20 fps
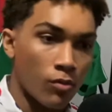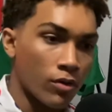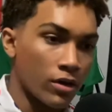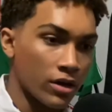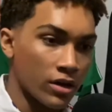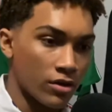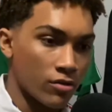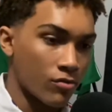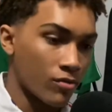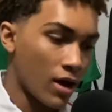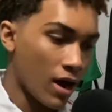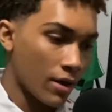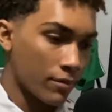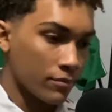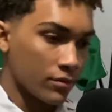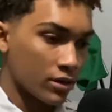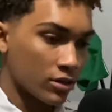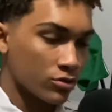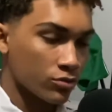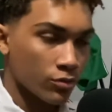when he rhymed
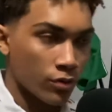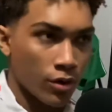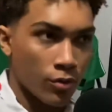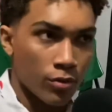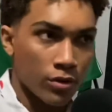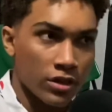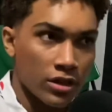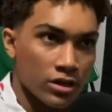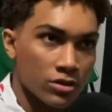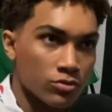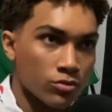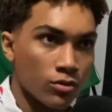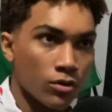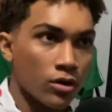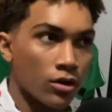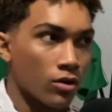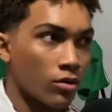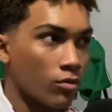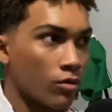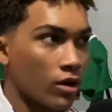this word with this
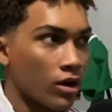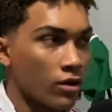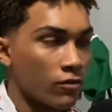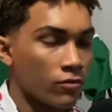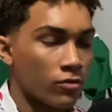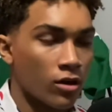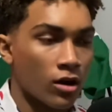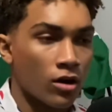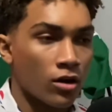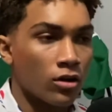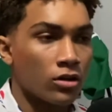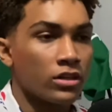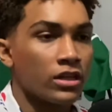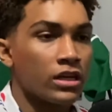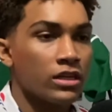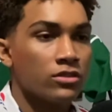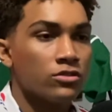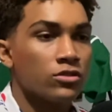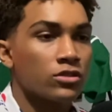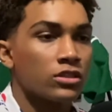word or whatever, and all the
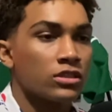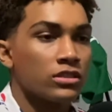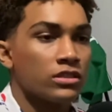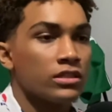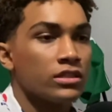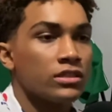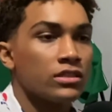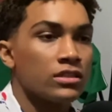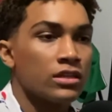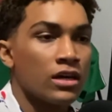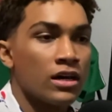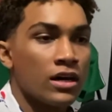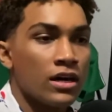intricacies,